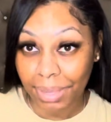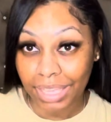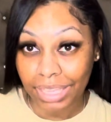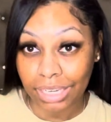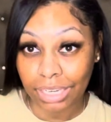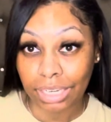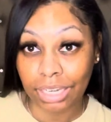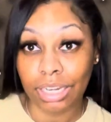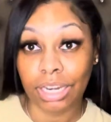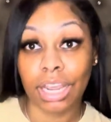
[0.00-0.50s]

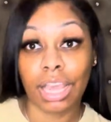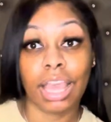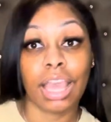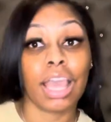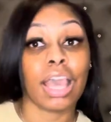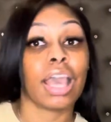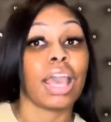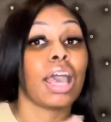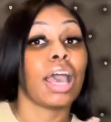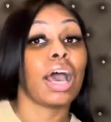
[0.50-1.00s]
button.
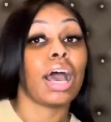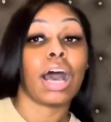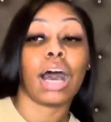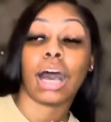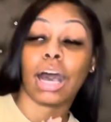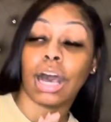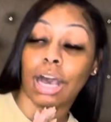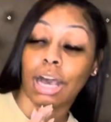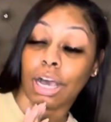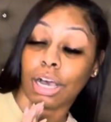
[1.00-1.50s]

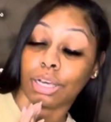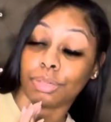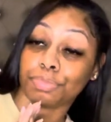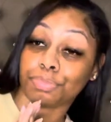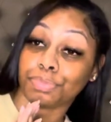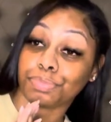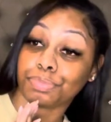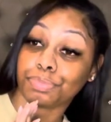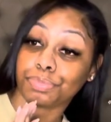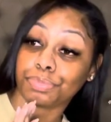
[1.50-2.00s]

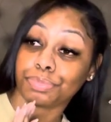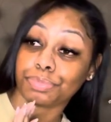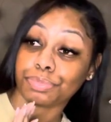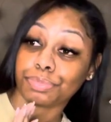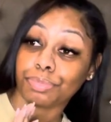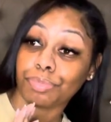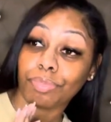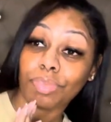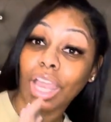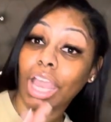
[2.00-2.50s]
Um,
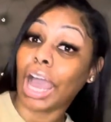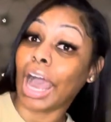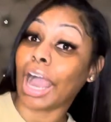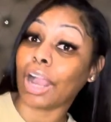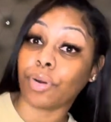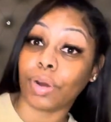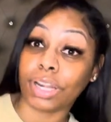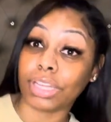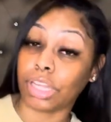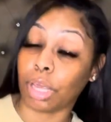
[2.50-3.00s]
I
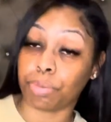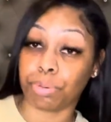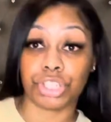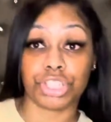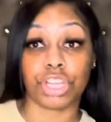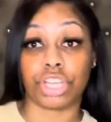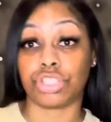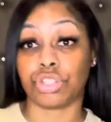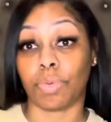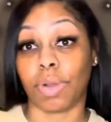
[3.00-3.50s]
greatly
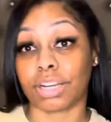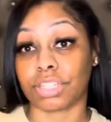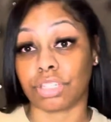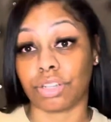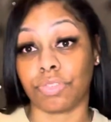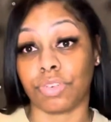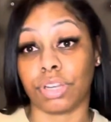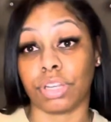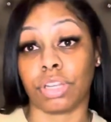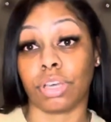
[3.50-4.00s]
appreciate you watching
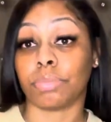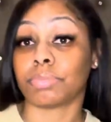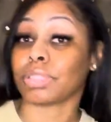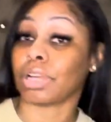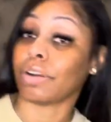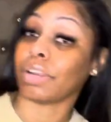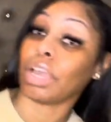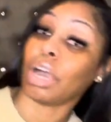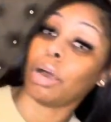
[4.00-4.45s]
the video. I'm sorry,